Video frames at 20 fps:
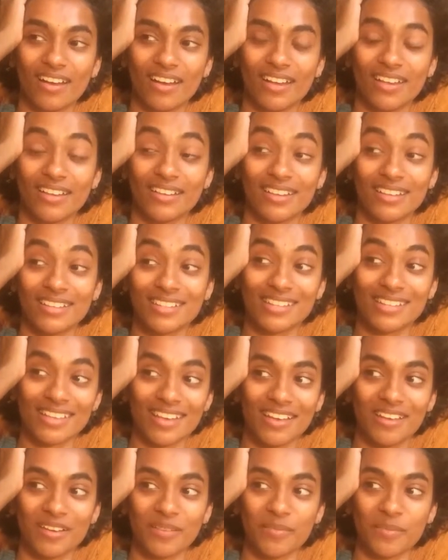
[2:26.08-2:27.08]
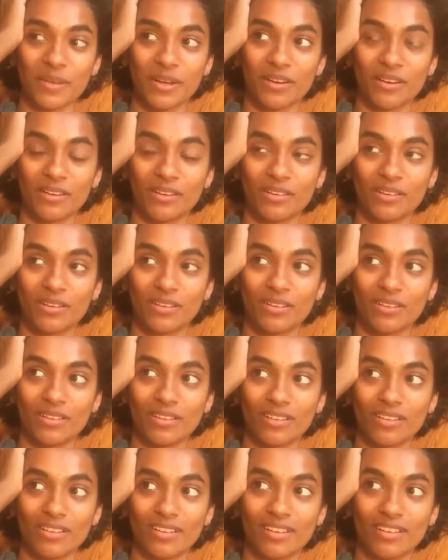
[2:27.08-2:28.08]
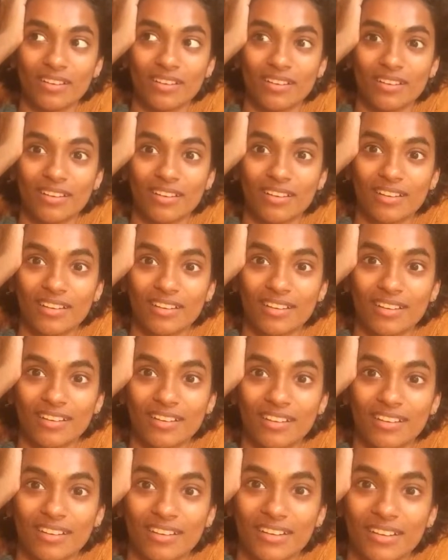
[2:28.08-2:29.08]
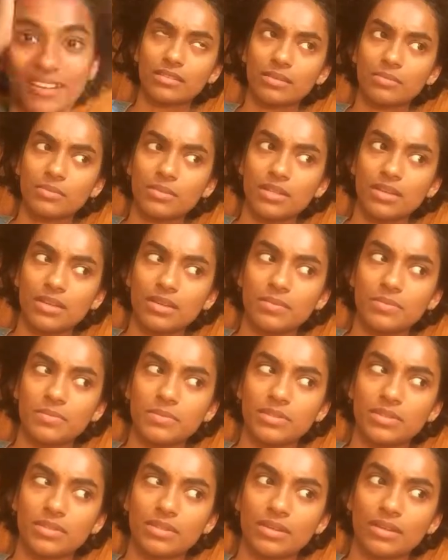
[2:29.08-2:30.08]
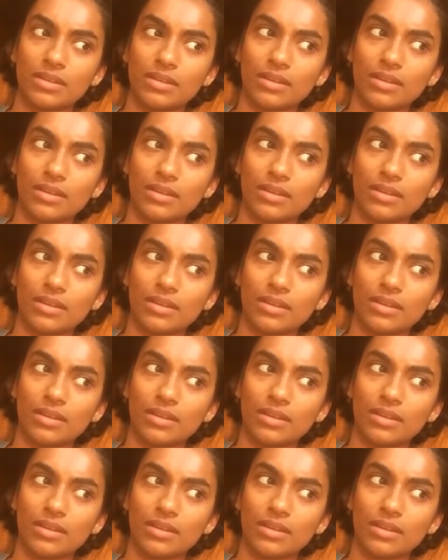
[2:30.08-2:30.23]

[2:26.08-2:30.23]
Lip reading: It's like a miracle. Sometimes